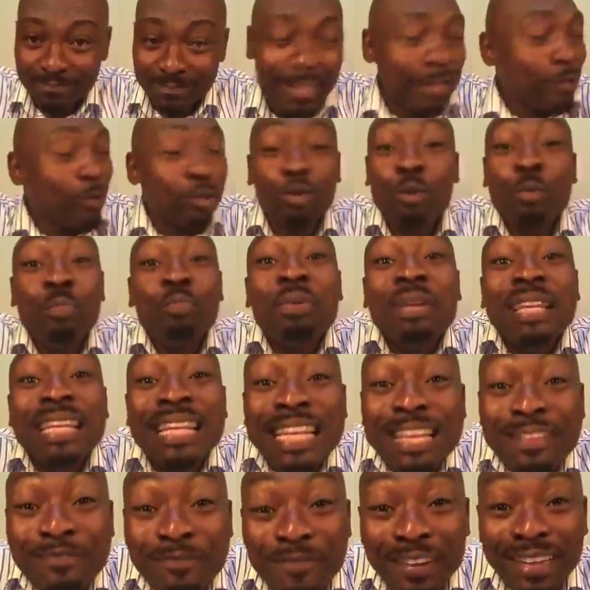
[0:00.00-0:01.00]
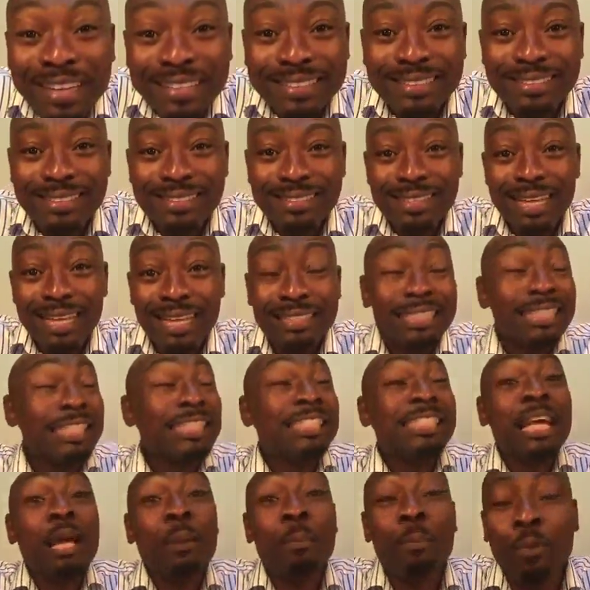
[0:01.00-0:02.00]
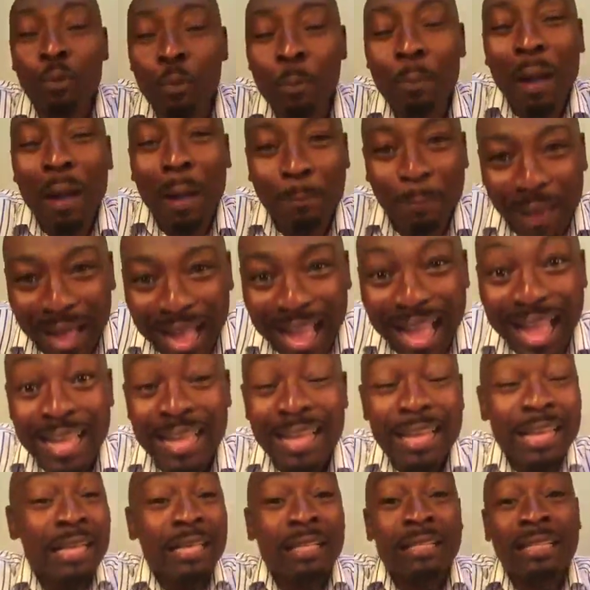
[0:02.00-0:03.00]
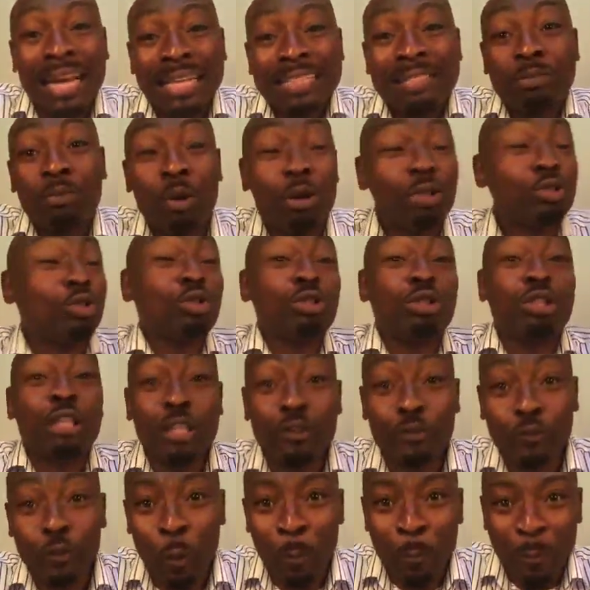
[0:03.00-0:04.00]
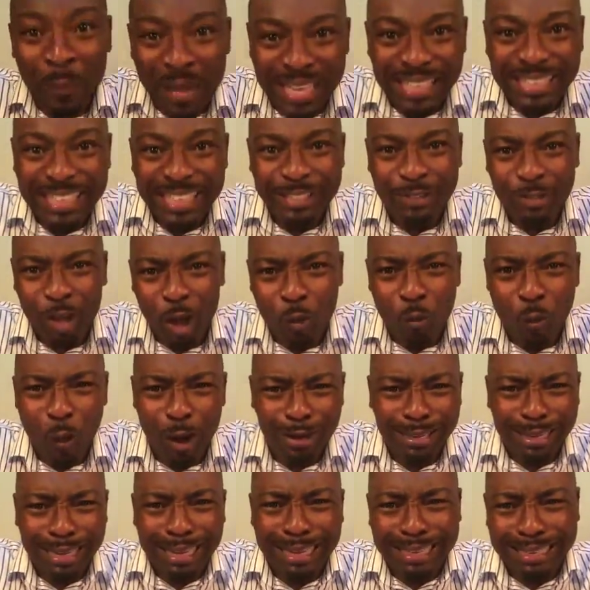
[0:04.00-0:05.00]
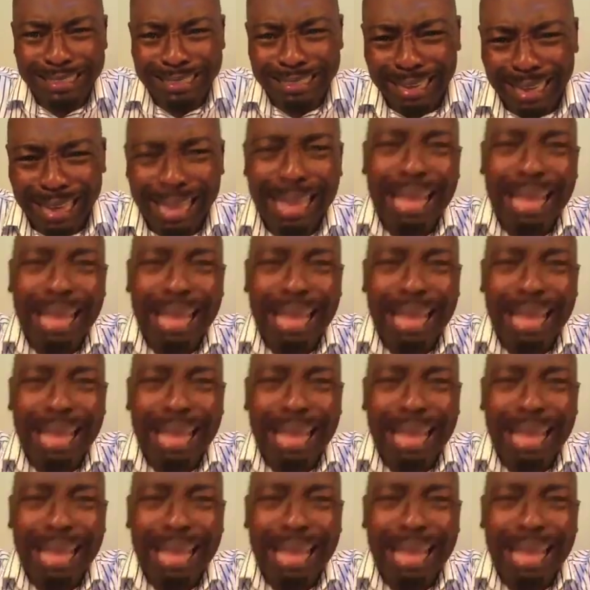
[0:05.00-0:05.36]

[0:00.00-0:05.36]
He couldn't believe it, that Ijebu Baba, that what you did for me did not work again.